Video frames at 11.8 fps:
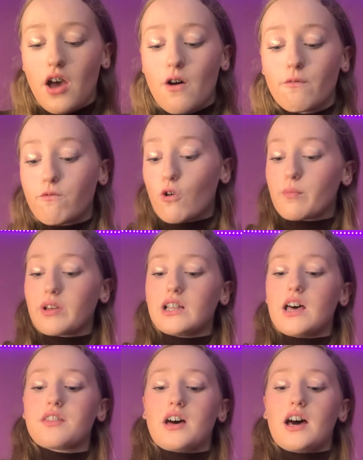
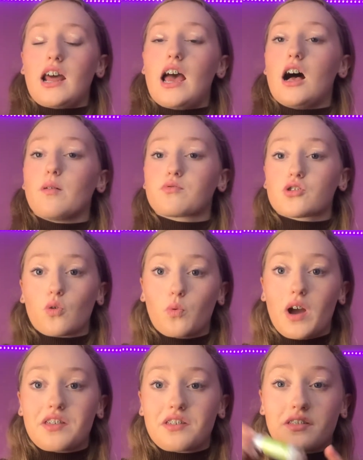formula that helps
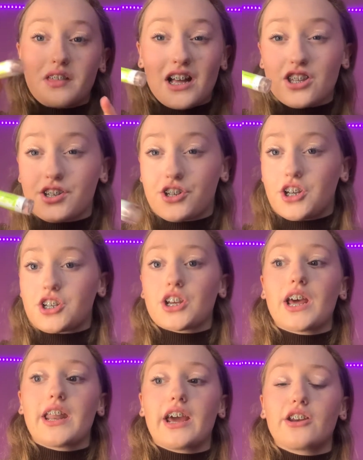with that situation,
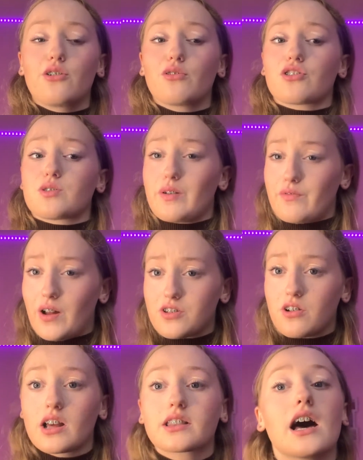and I know lots of my friends
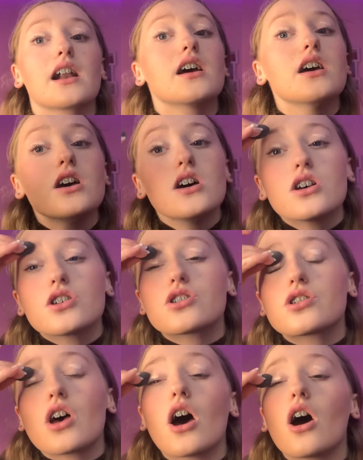are like that,
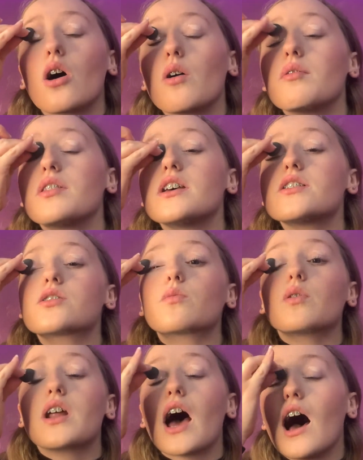so this
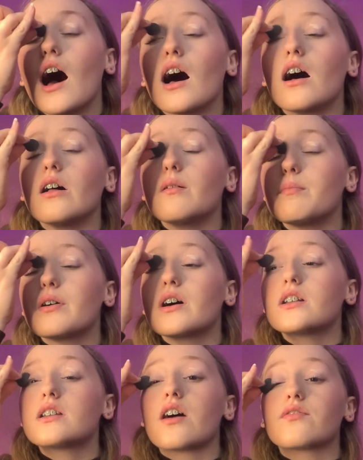would help
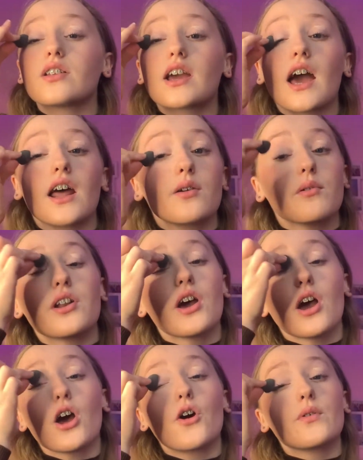definitely anyone
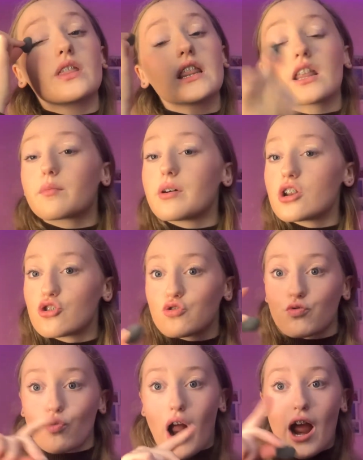with a little bit
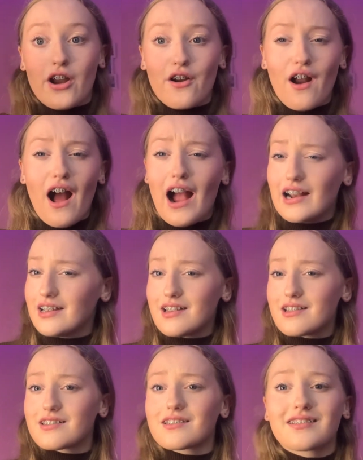drier
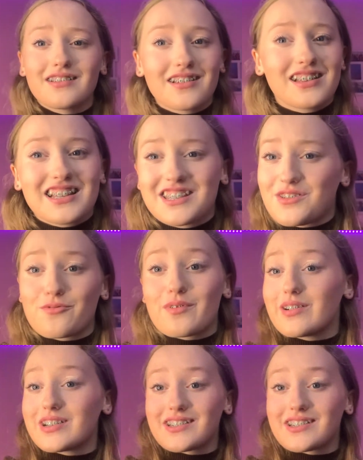eyelids. That's so weird to